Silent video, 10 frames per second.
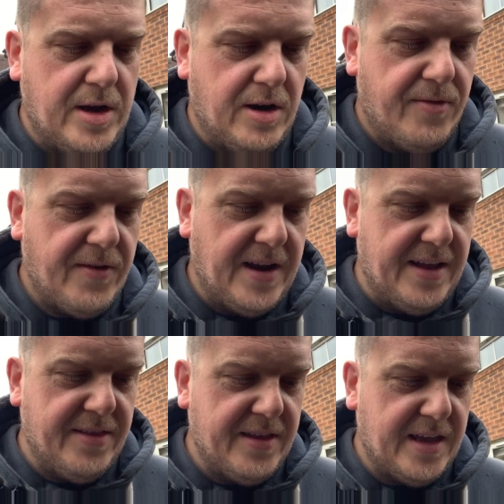off
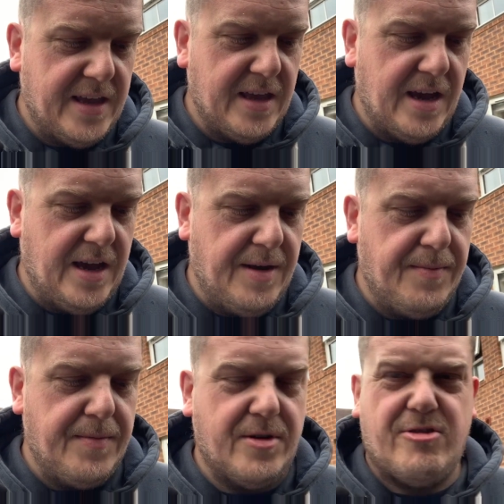and the
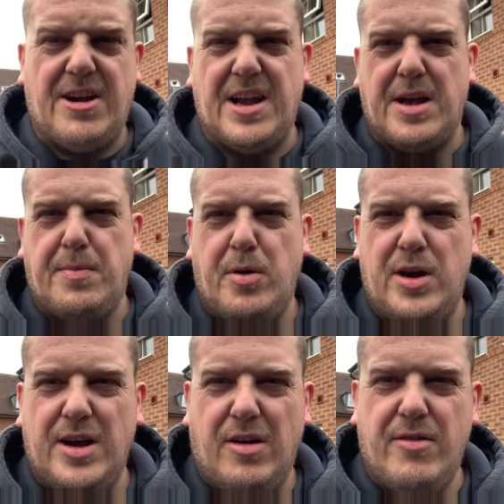crank
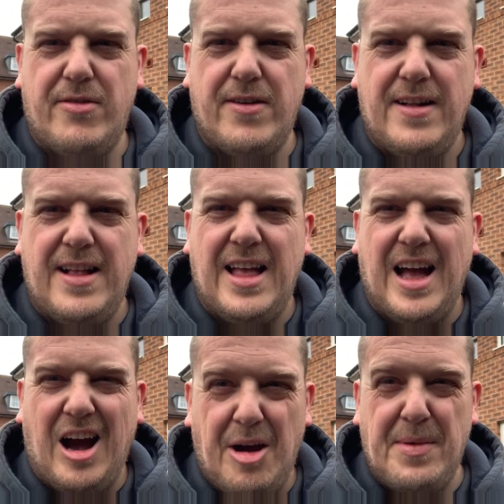pulley off.
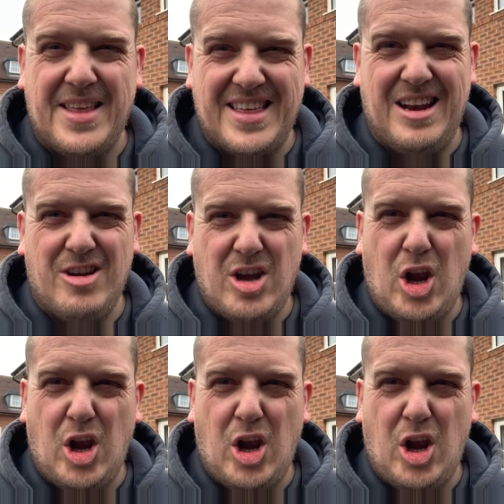I made that look